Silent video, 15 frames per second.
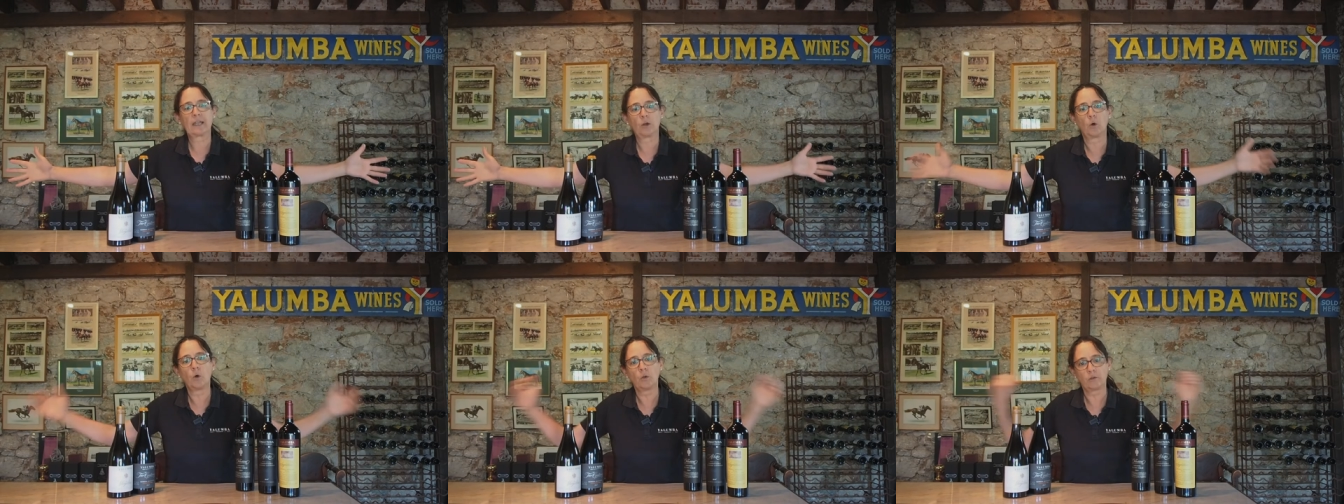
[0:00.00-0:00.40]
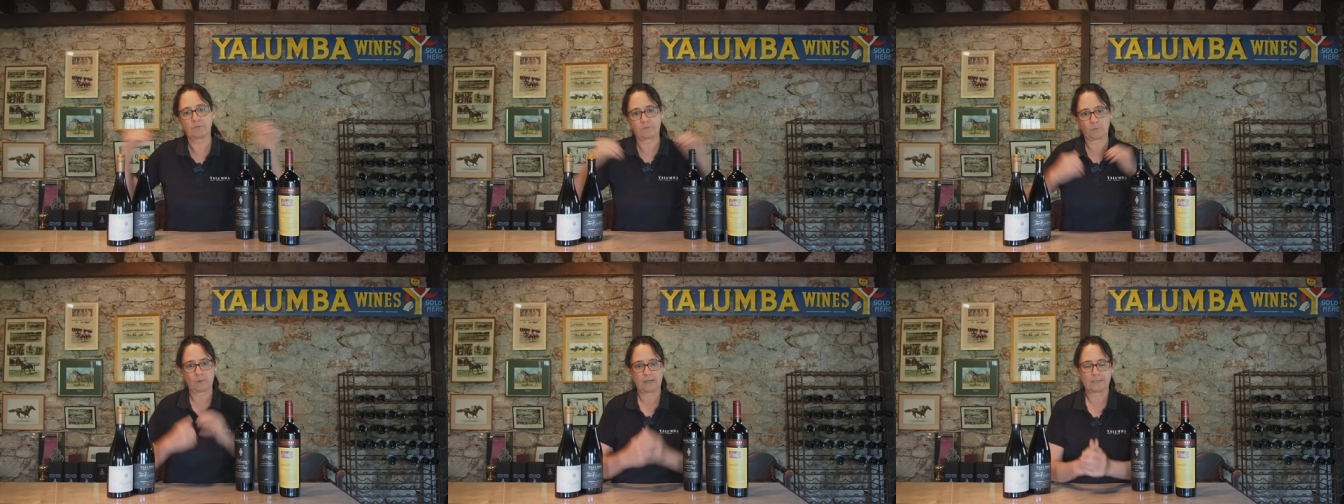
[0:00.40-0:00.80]
all
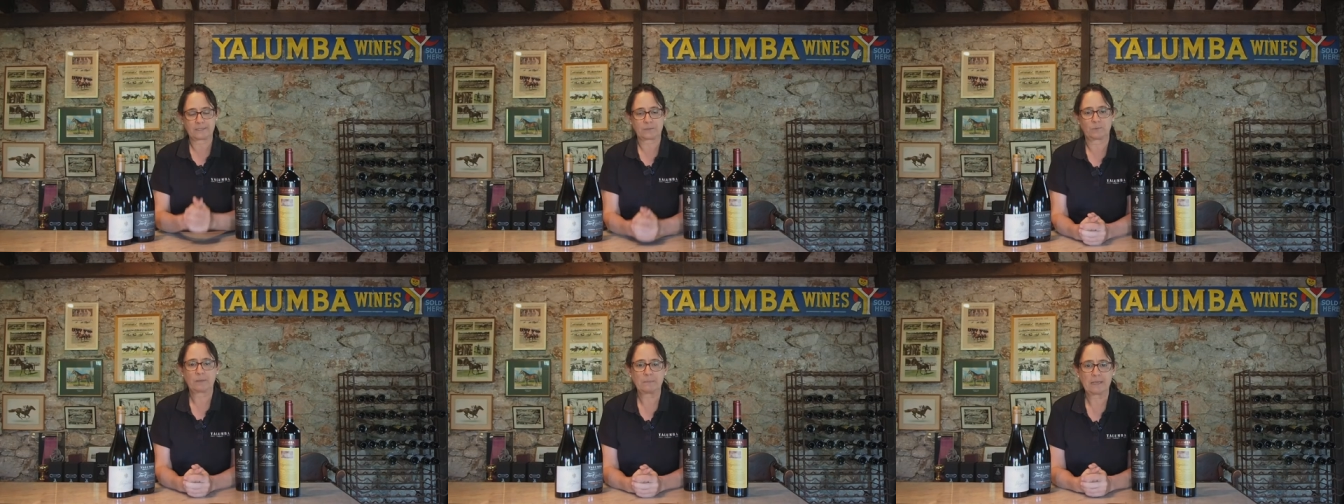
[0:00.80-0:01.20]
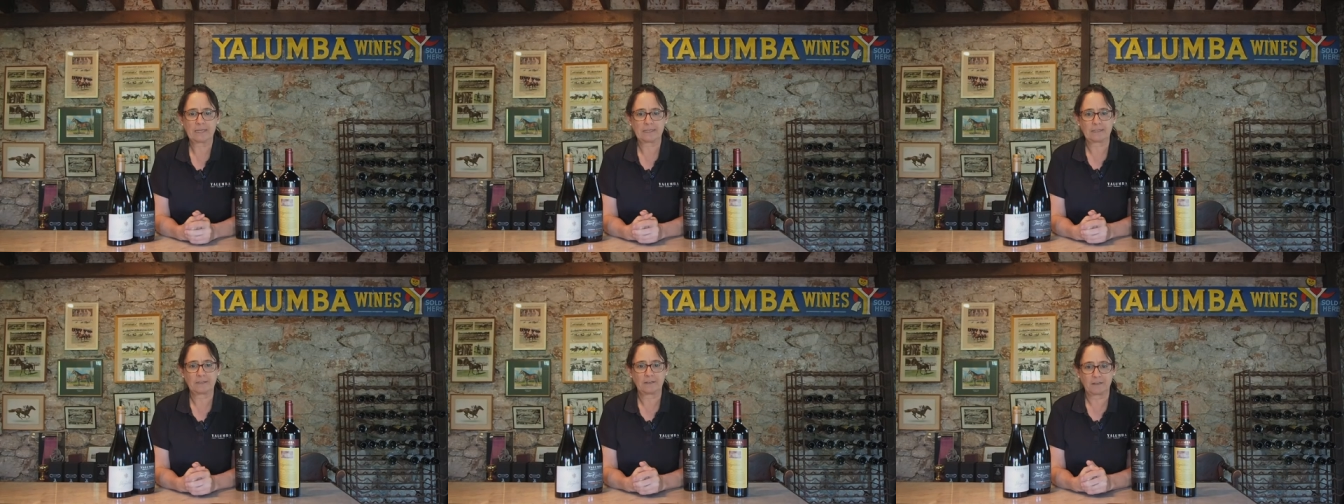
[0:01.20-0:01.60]
of the wines that we
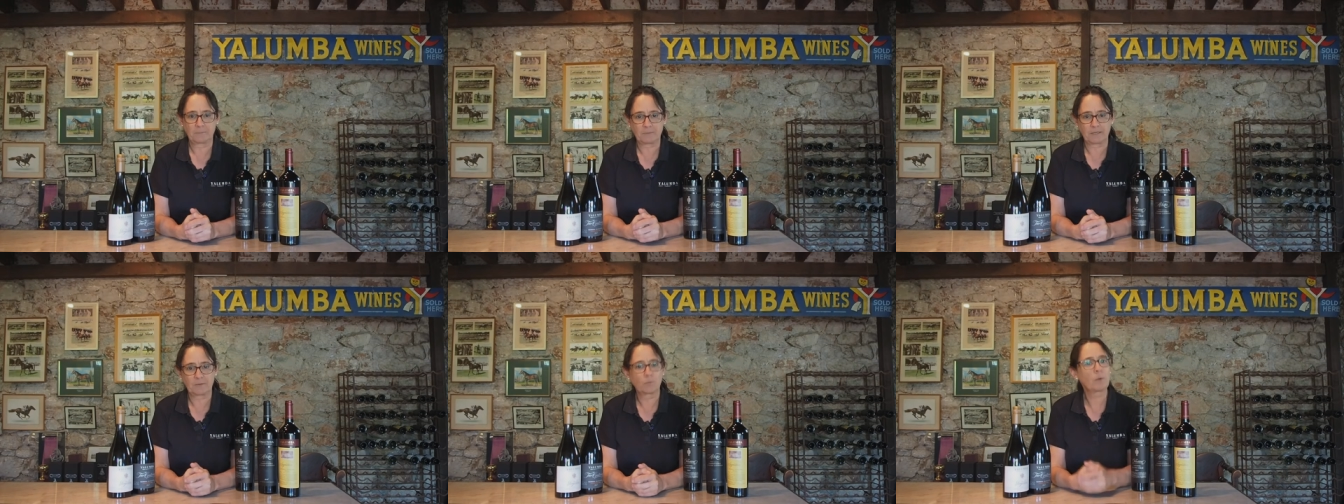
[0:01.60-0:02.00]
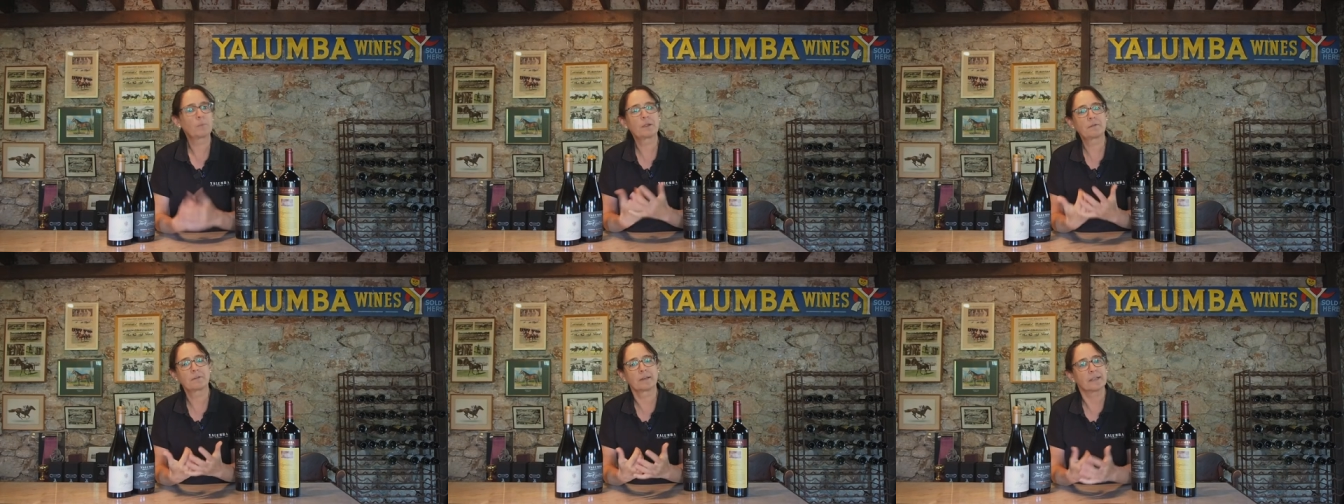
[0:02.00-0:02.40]
make at Yalumba, when
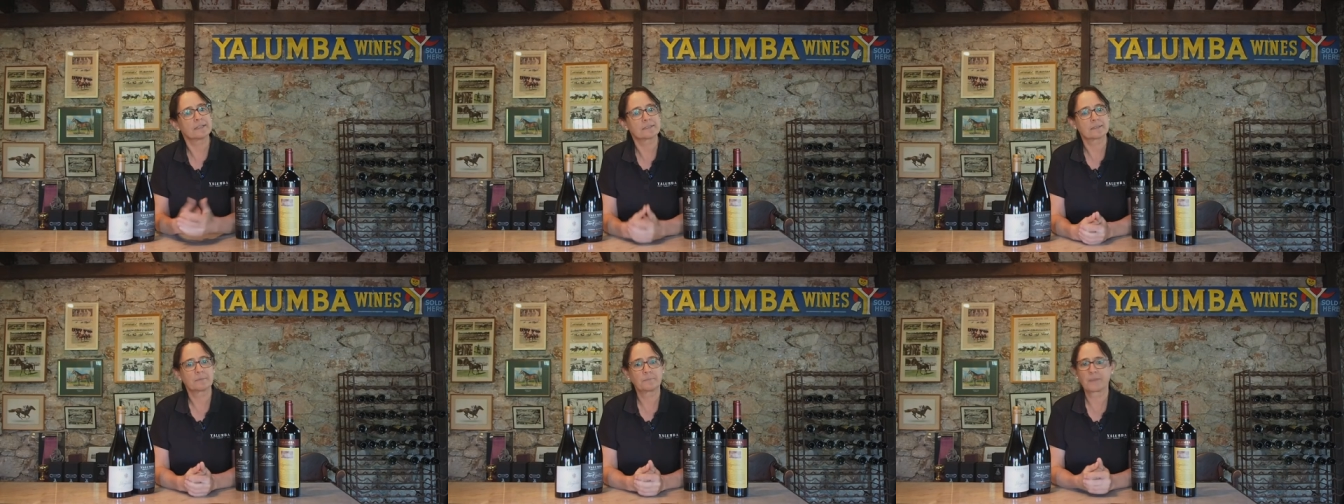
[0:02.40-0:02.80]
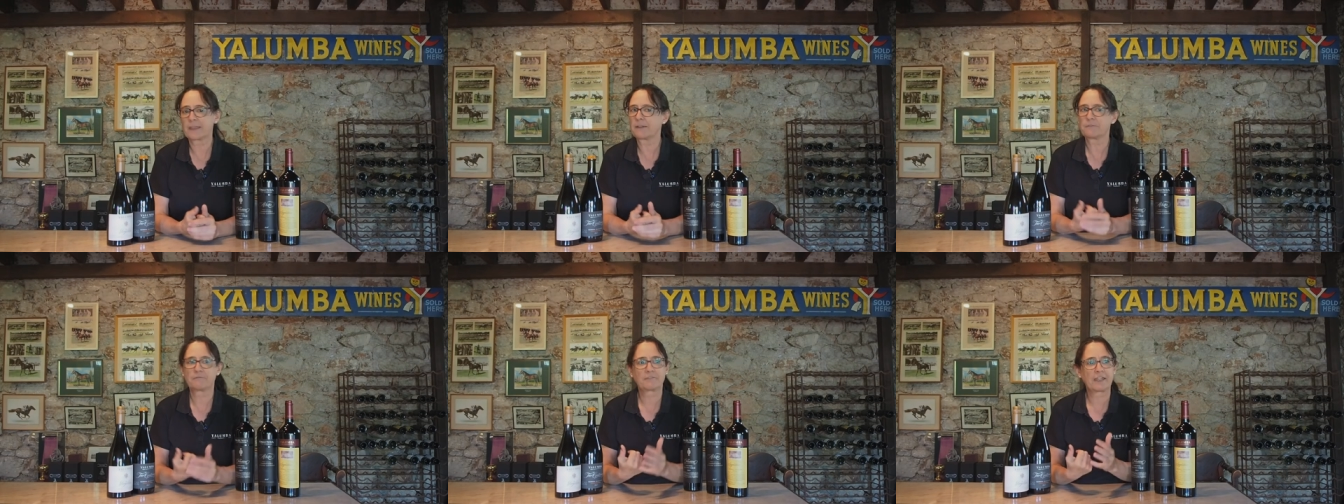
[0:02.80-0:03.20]
we release them,
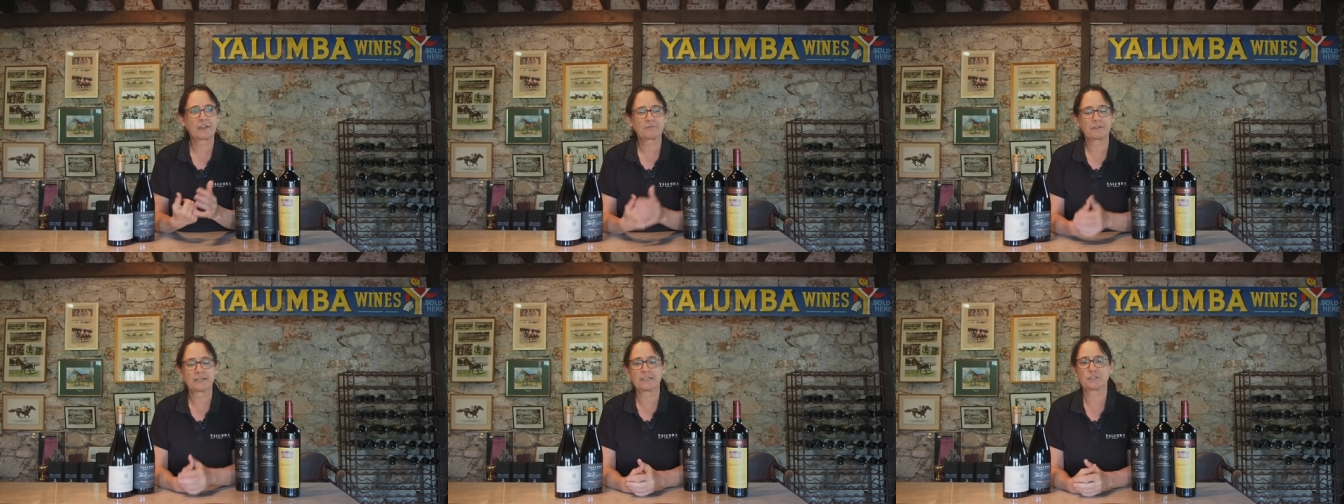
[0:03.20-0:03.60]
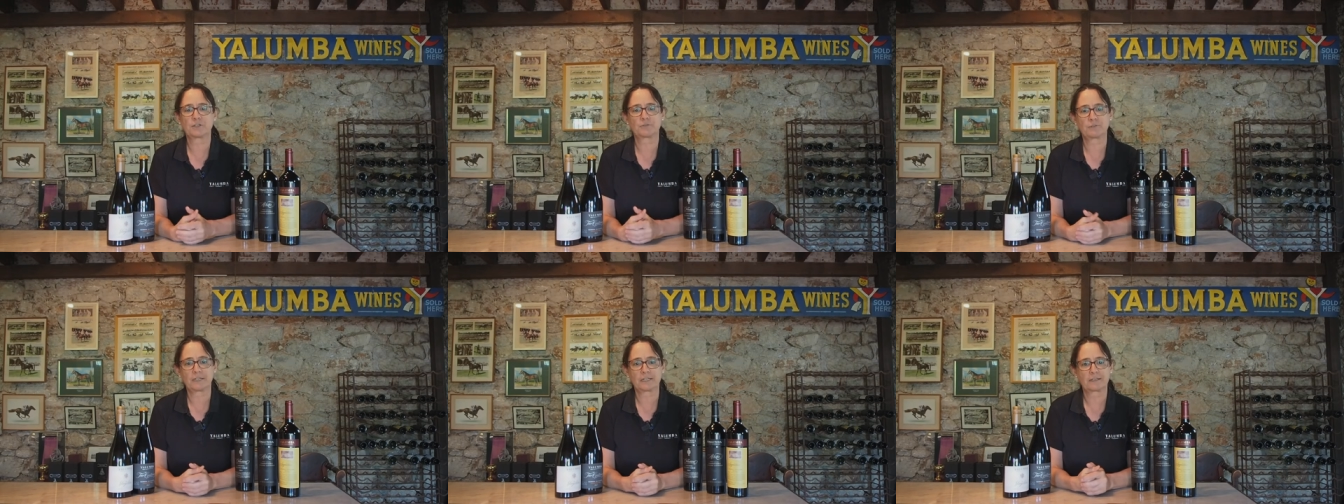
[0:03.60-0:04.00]
they're, they're ready to
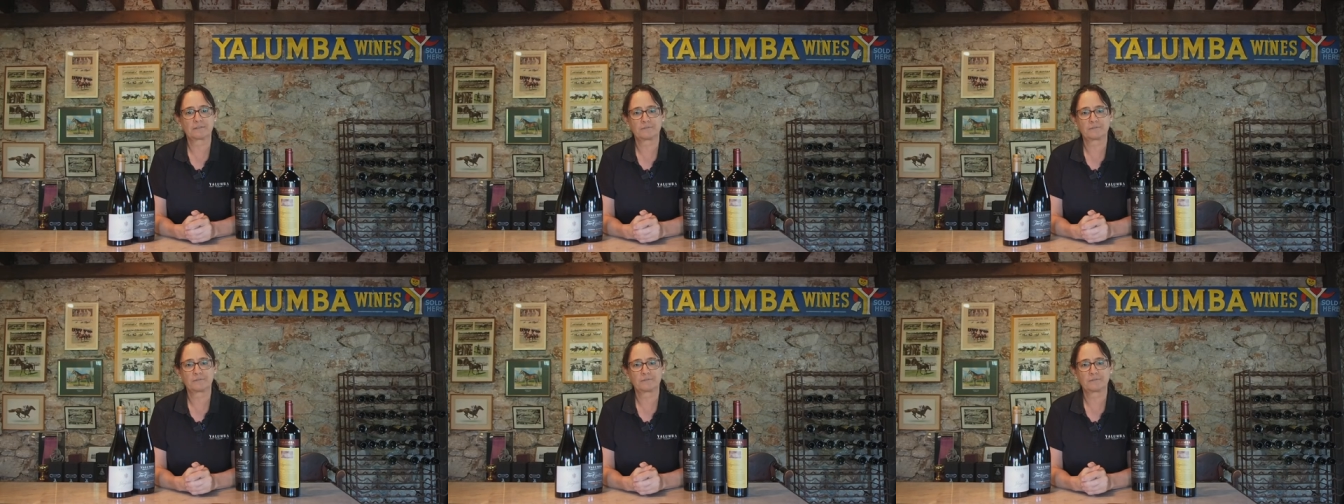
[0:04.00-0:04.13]
drink.